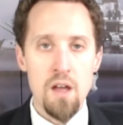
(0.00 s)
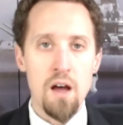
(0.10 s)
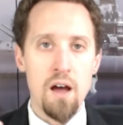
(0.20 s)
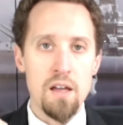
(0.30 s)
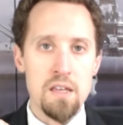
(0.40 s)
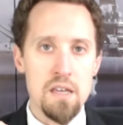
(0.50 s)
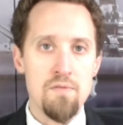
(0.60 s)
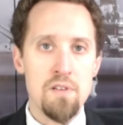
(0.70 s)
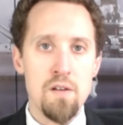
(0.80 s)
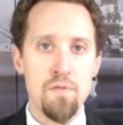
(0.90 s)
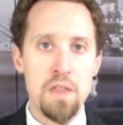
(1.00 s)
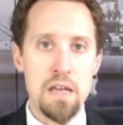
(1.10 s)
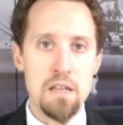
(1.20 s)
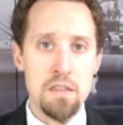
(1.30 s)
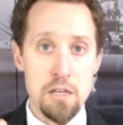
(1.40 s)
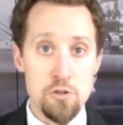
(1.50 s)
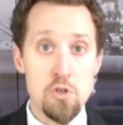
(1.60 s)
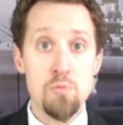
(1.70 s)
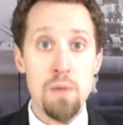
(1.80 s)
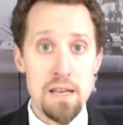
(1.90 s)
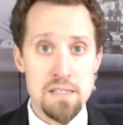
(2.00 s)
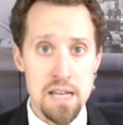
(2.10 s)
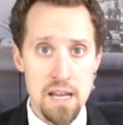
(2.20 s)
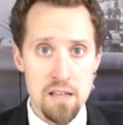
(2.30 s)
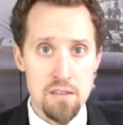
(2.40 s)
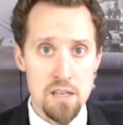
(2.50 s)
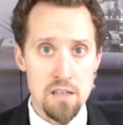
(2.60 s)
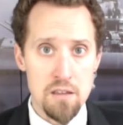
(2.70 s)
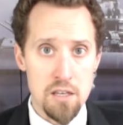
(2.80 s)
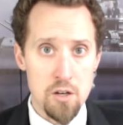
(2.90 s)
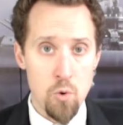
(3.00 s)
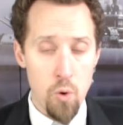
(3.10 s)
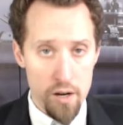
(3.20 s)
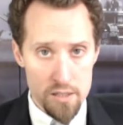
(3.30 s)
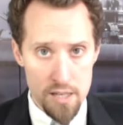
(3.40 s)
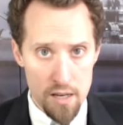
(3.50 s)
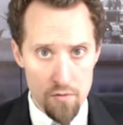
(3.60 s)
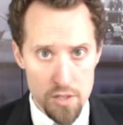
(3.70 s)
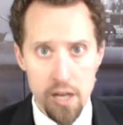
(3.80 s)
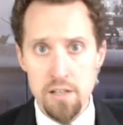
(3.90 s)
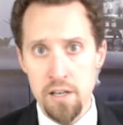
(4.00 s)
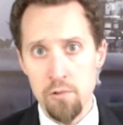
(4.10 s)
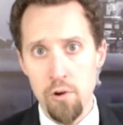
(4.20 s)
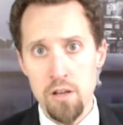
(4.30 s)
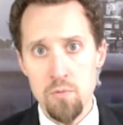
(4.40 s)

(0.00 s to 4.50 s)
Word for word: uh, even if they they do maintain the the quantitative tightening, right,